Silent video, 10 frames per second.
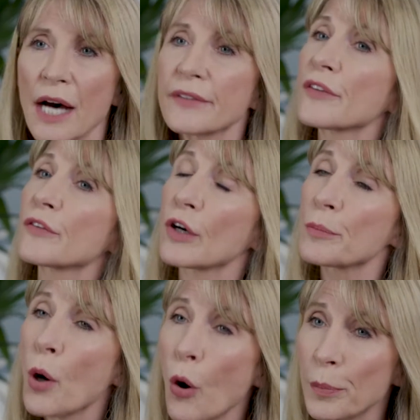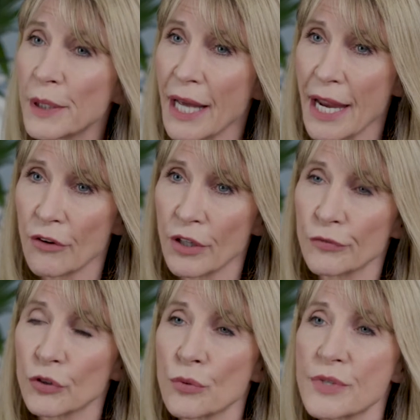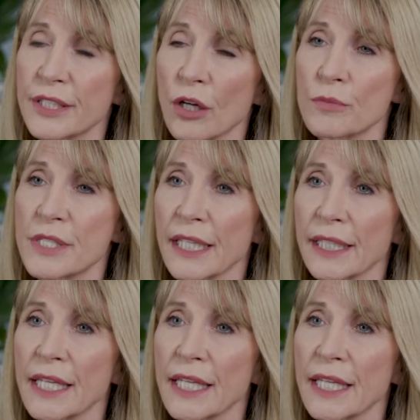Another very popular area for CoolSculpting